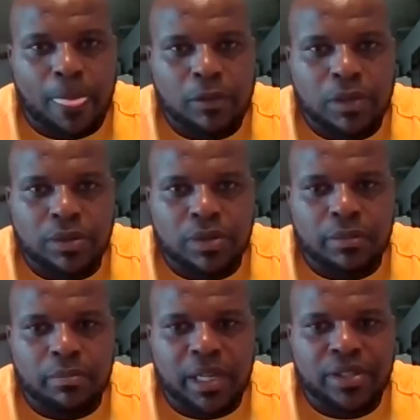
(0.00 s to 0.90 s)
It was the
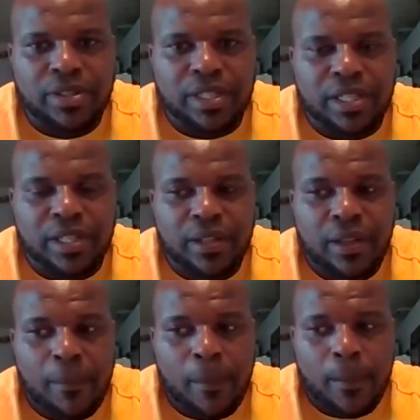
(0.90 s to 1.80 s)
best thing
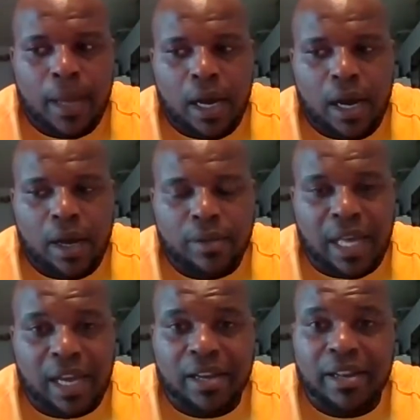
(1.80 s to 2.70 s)

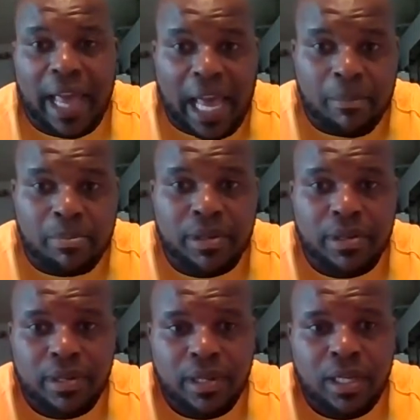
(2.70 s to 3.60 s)
that could happen
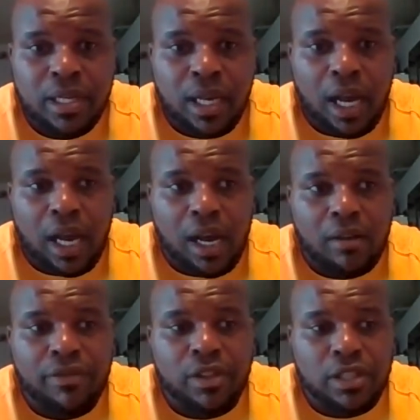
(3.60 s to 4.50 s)

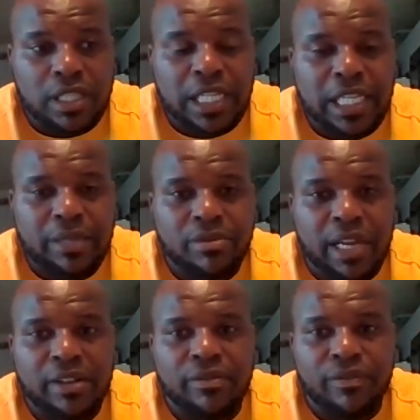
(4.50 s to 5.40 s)
for the teams
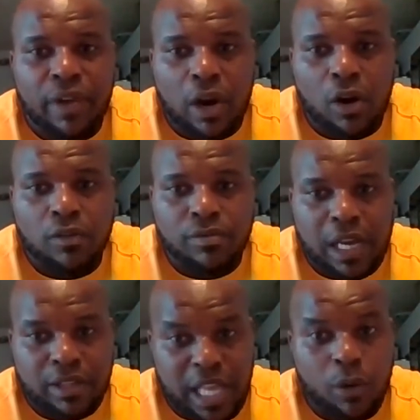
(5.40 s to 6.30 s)
that
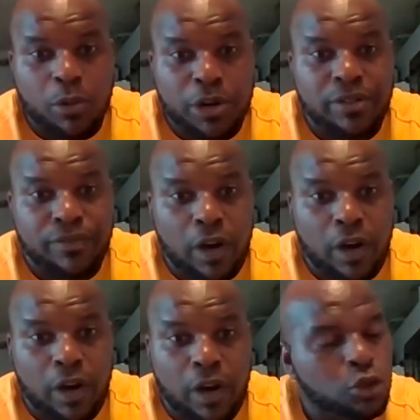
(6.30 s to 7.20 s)
were
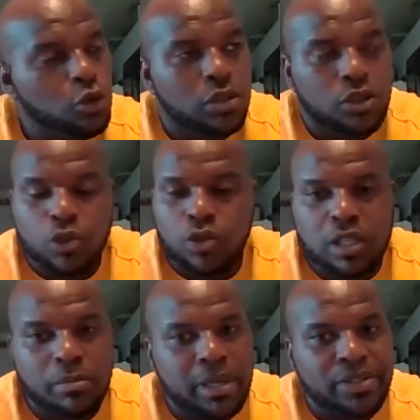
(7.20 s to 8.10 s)
involved. Truly
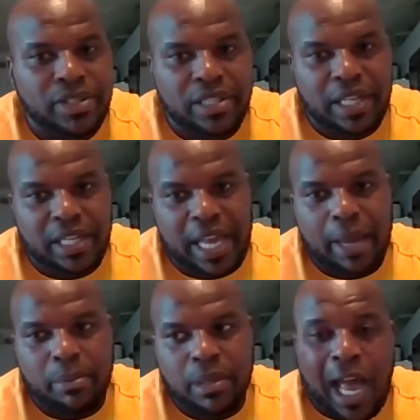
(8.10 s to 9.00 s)
the best thing that could happen.